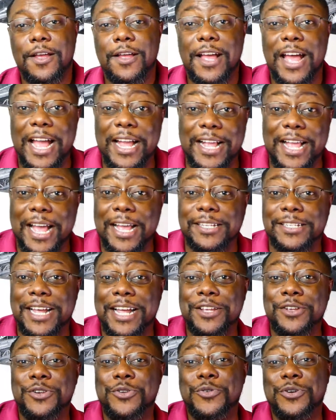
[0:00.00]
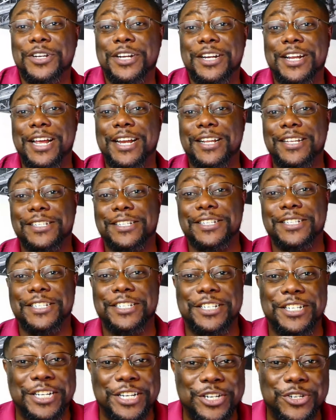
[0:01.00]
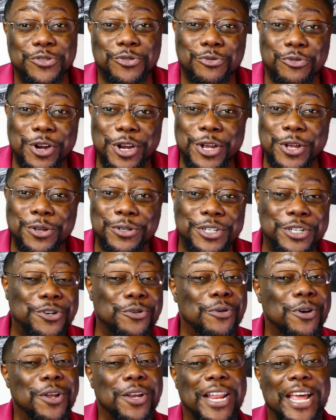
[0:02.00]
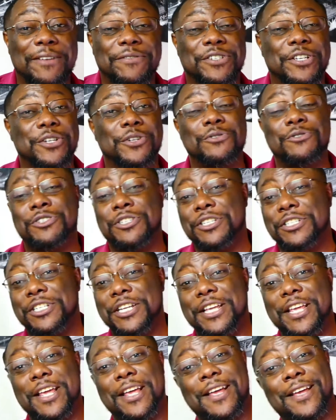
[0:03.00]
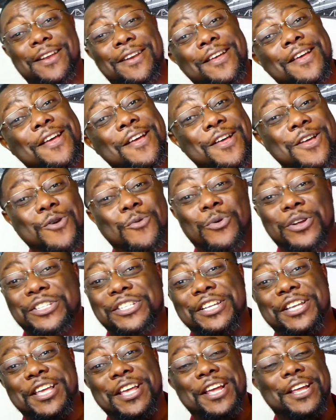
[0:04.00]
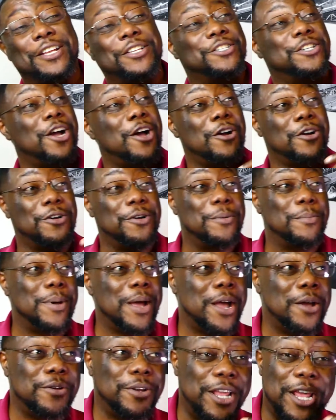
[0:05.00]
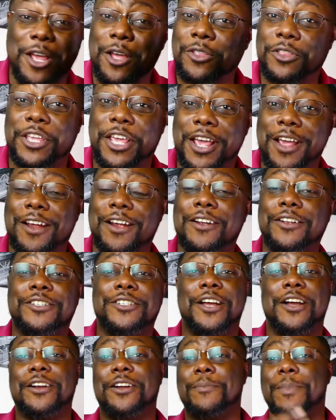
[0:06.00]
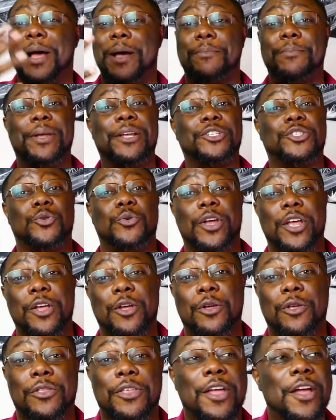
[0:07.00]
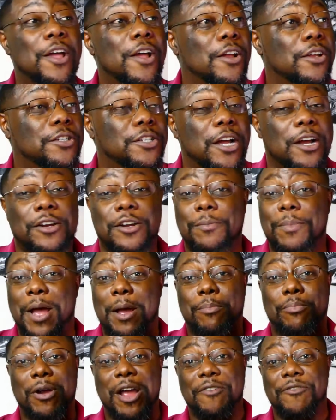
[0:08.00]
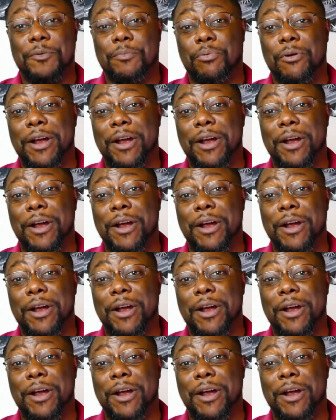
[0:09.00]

Hi guys, how you doing today? This is D Durrell, D Durrell Life Solutions again. Once again, talking about healthcare, talking about mental health, talking about private